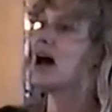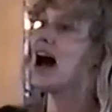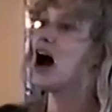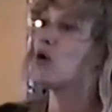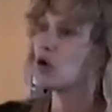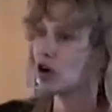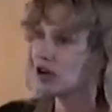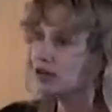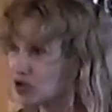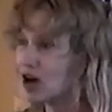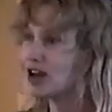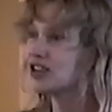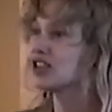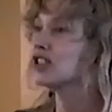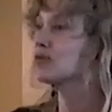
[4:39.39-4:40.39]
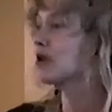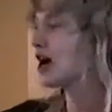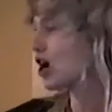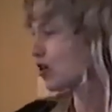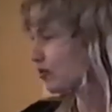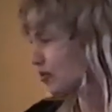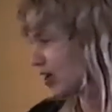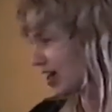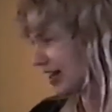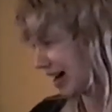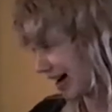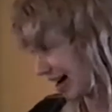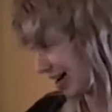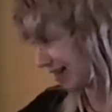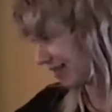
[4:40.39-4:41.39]
power, draws its power from on
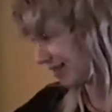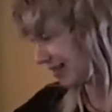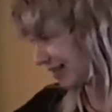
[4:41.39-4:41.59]
high.